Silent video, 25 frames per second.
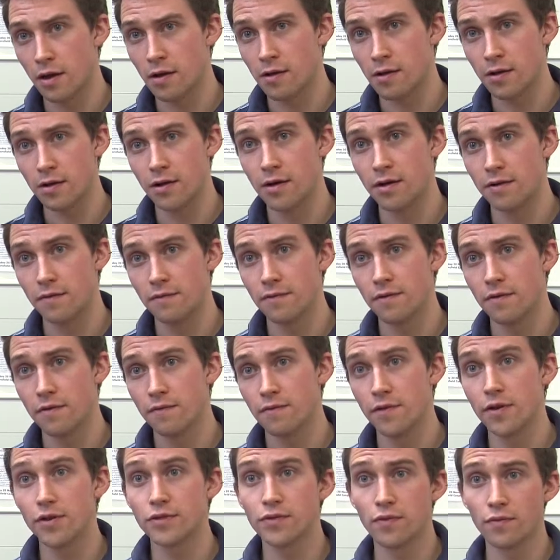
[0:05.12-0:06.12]
archive.
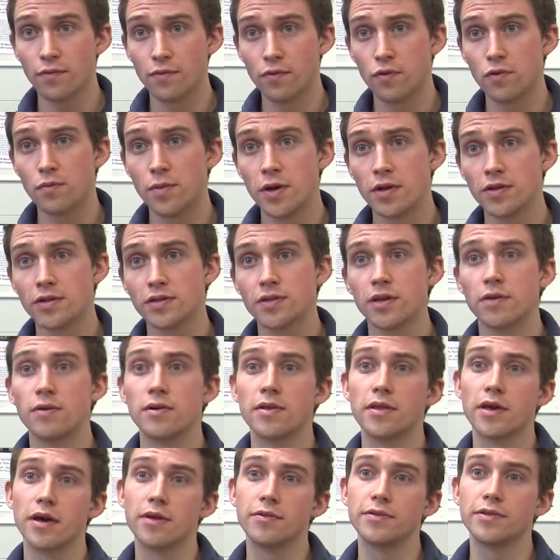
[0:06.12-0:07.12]
First and foremost, there
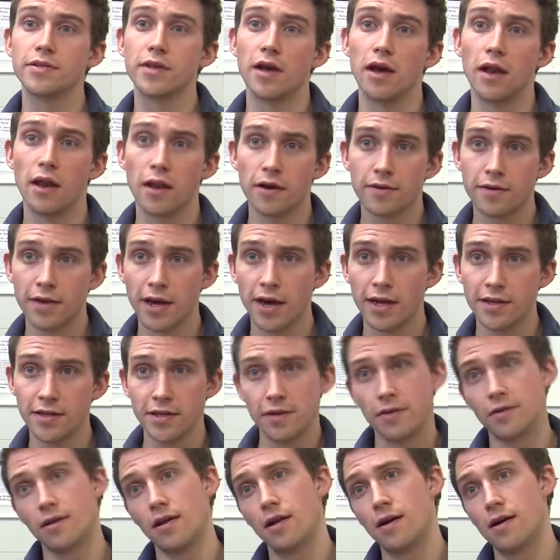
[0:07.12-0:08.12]
are those that are
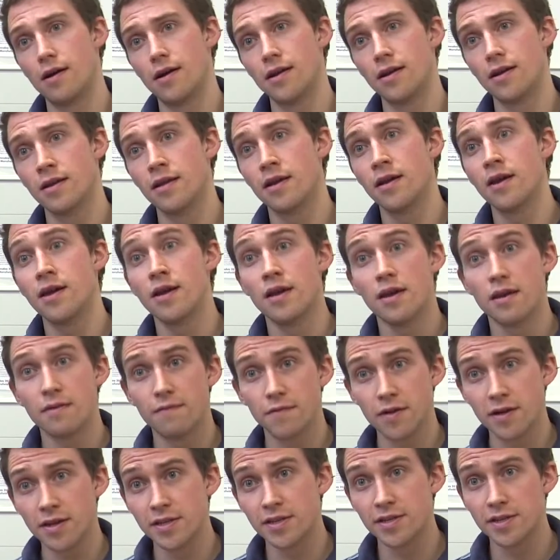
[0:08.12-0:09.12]
located online.
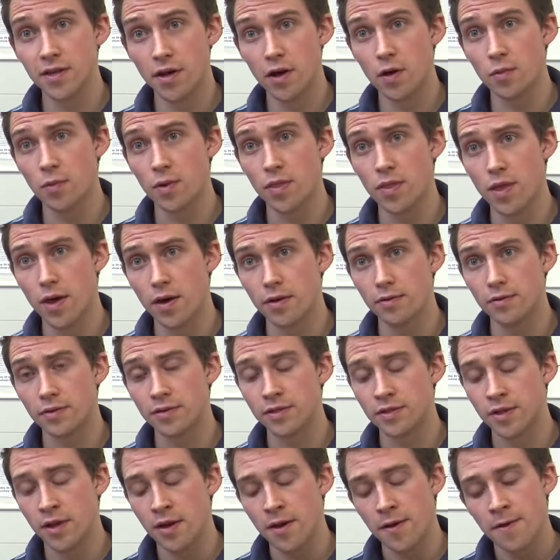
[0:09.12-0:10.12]
If I can start with
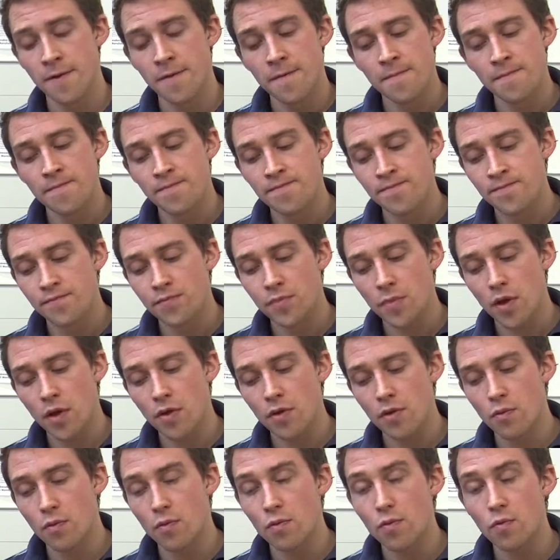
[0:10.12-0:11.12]
those.
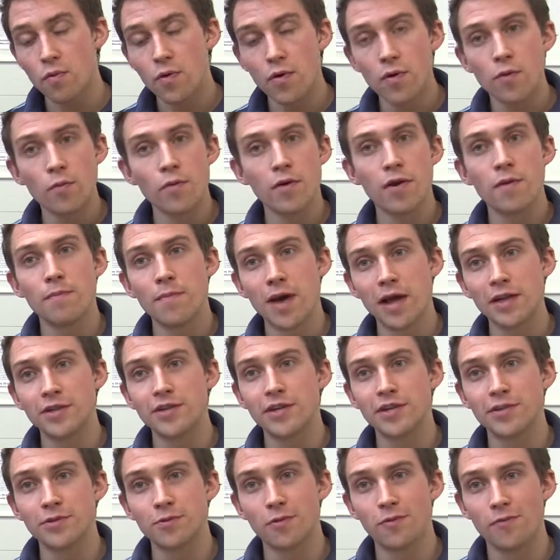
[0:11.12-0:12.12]
We at
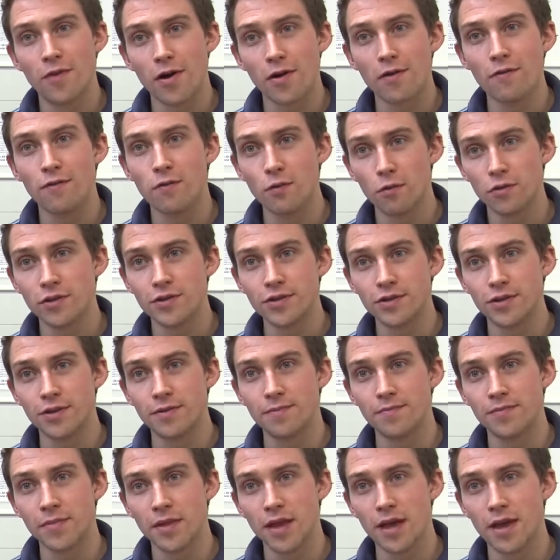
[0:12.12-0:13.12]
Manchester are very
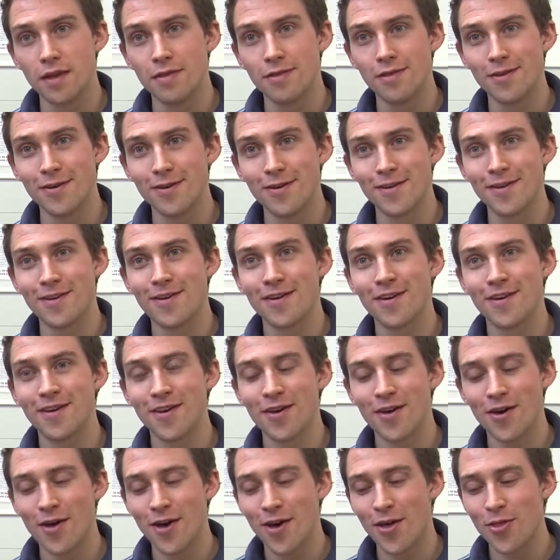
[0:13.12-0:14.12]
fortunate in that
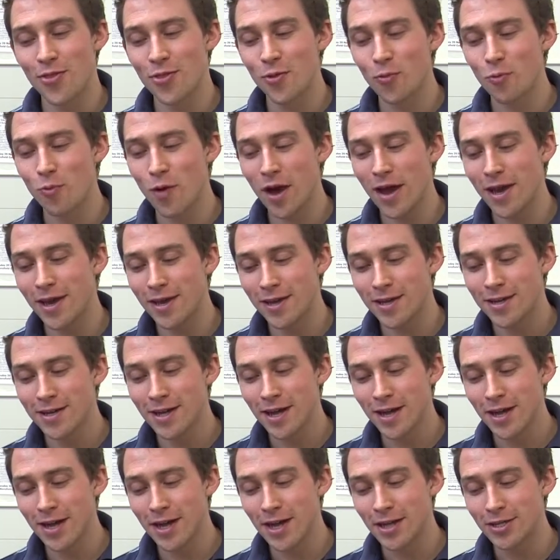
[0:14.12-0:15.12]
the way
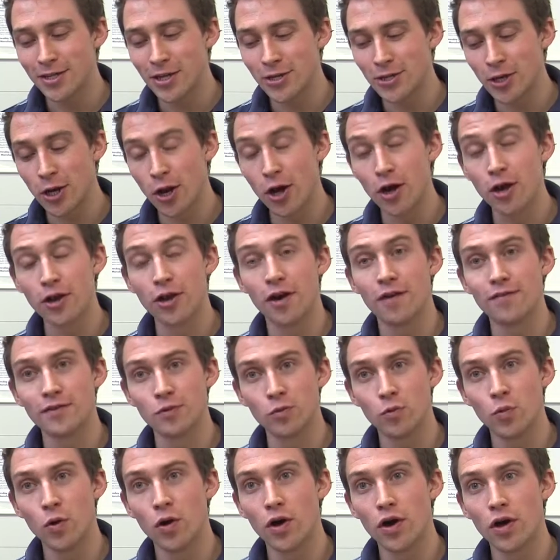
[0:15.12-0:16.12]
digital
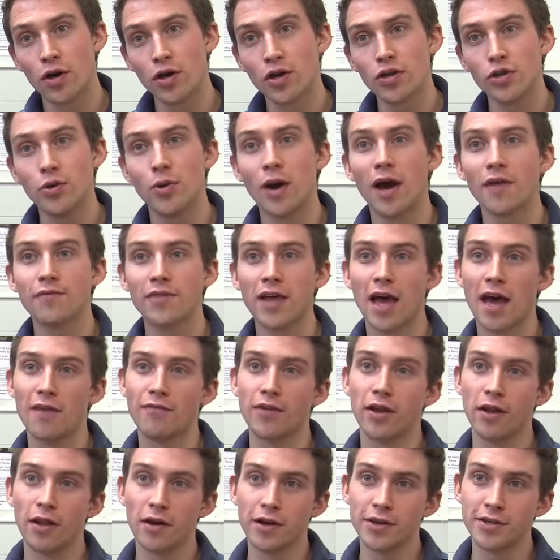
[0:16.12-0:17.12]
archives work, you have to
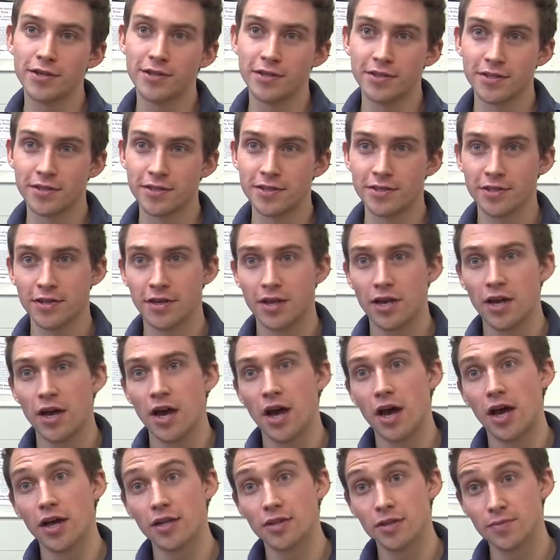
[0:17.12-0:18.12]
have a license
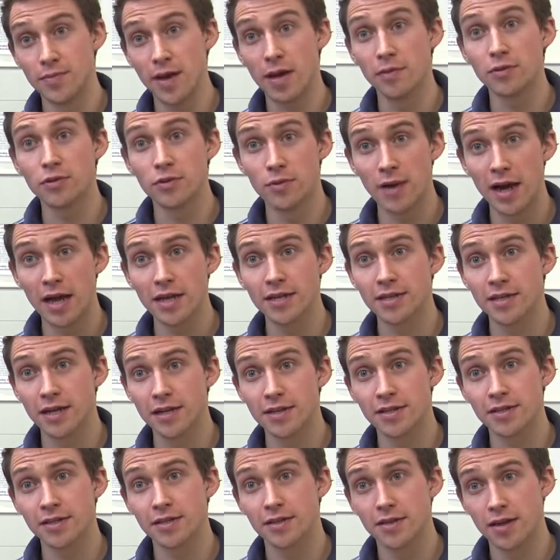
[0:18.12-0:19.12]
to be able to
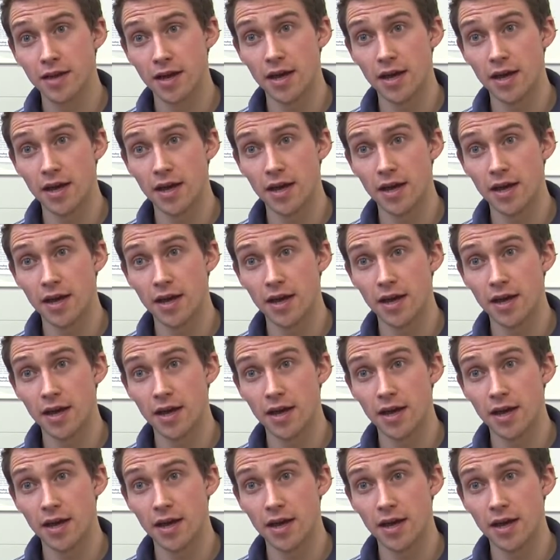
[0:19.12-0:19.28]
access